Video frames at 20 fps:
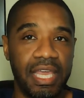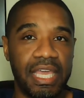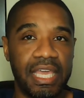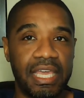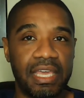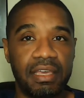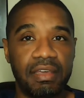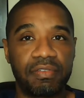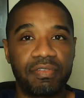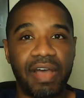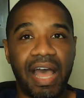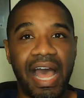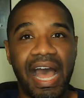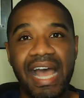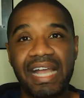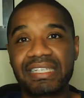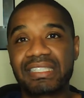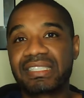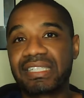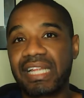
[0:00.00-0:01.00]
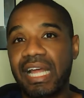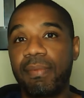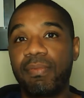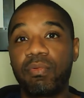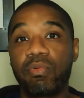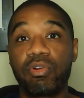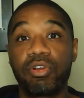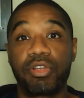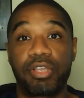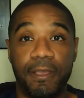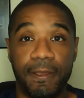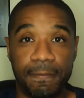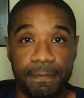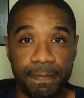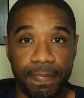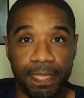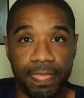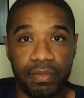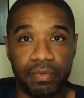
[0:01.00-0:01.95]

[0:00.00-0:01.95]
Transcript: if I stop working,